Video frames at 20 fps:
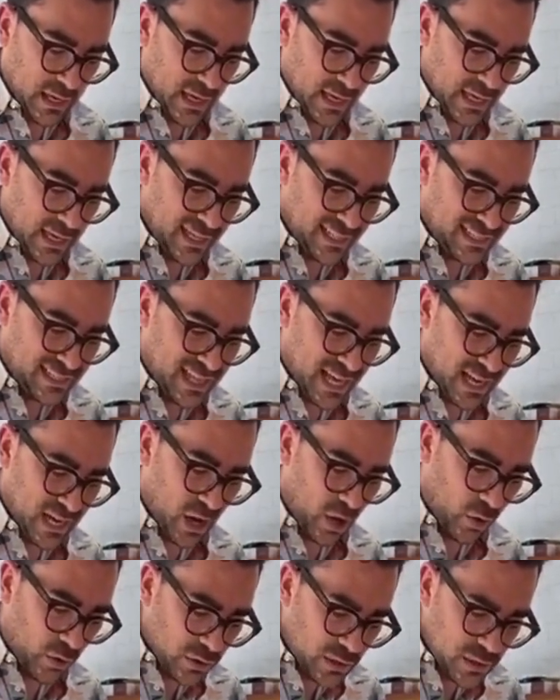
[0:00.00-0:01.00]
is that
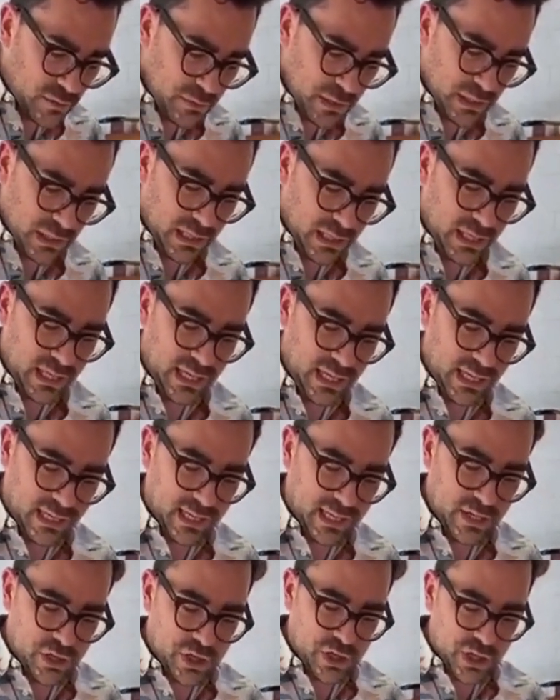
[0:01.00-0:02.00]
ultimately it
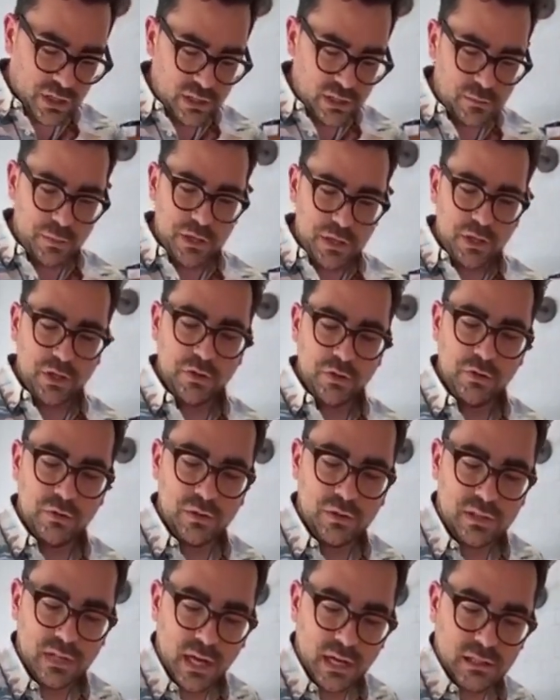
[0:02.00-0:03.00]
can just be
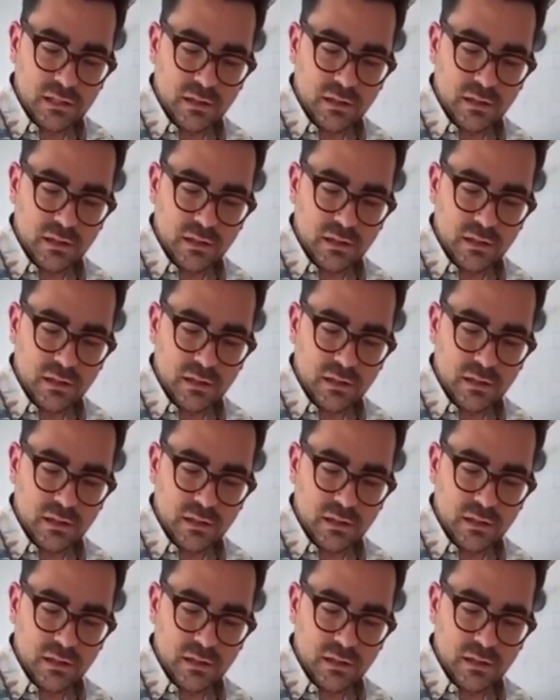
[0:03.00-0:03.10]
used as a